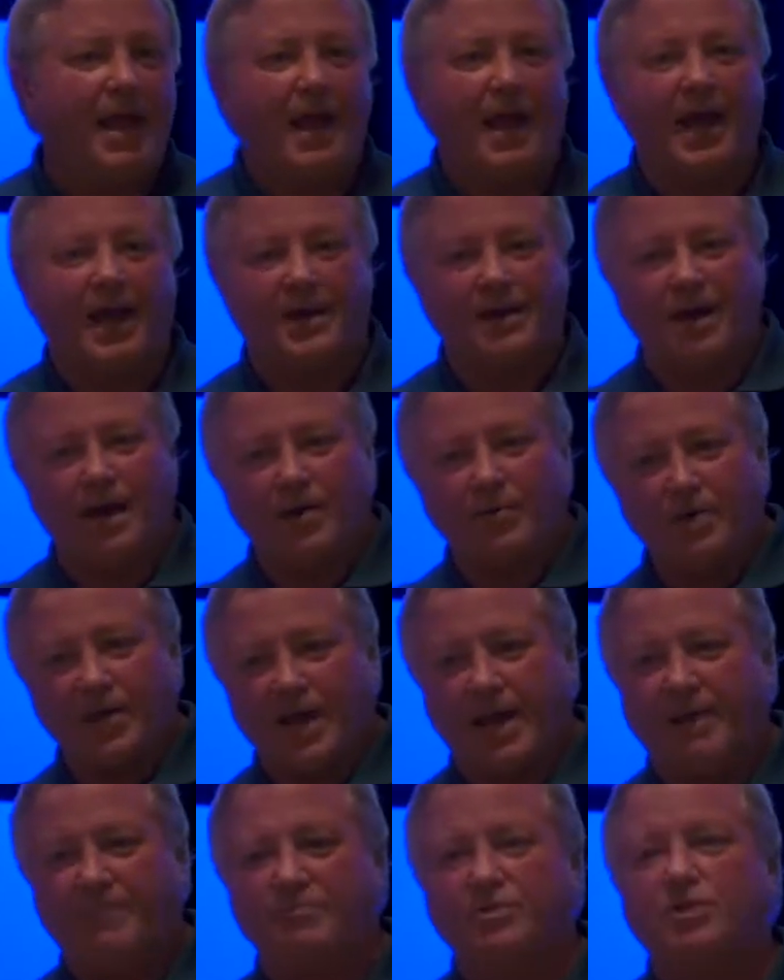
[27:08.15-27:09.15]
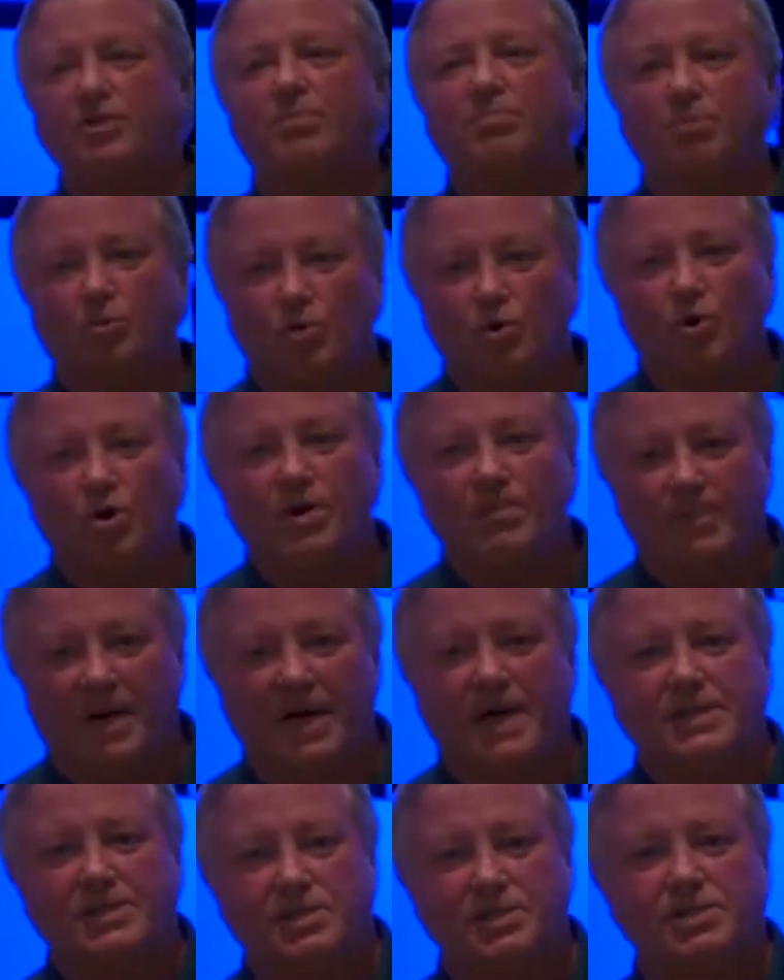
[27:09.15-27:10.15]
And I would have to deploy
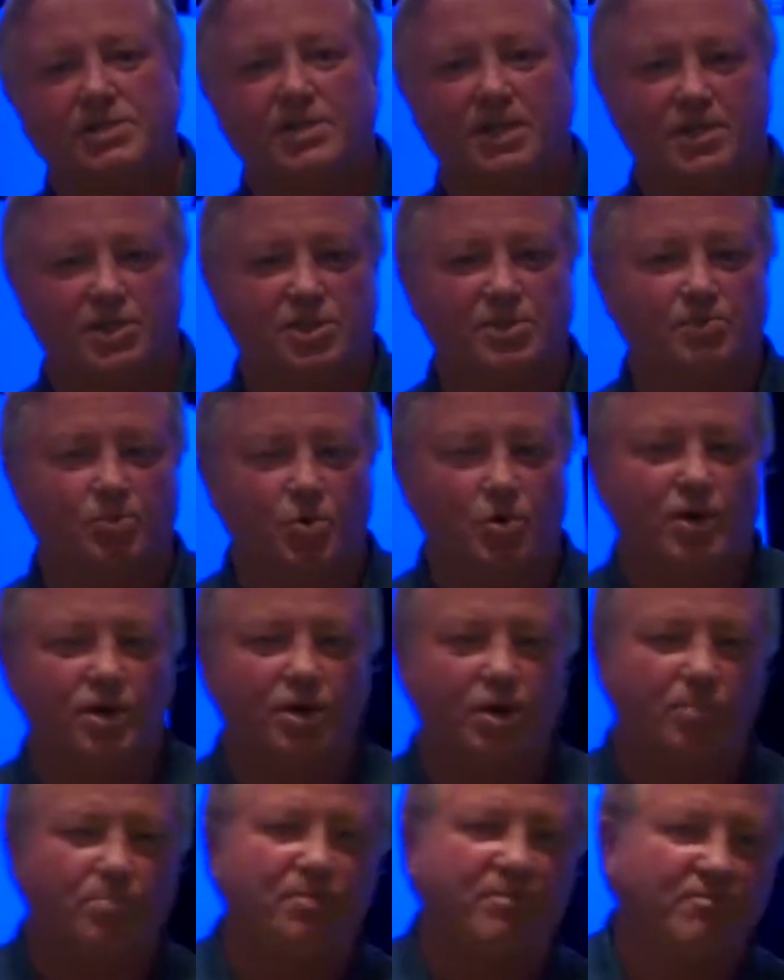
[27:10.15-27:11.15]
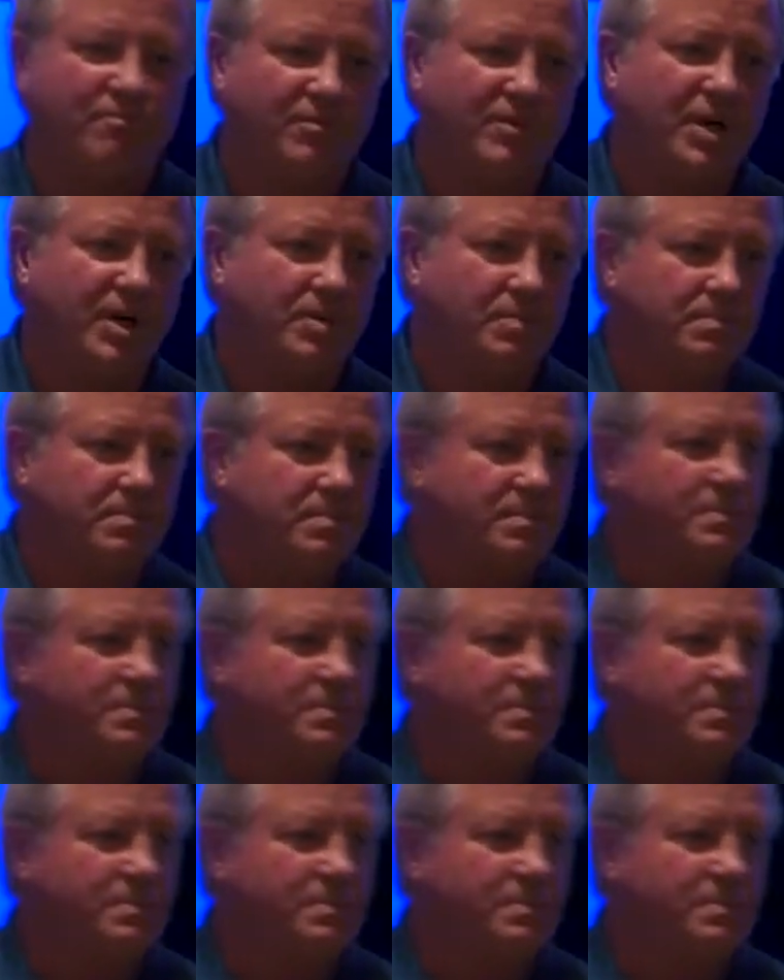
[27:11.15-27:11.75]
boxes that supported OpenFlow.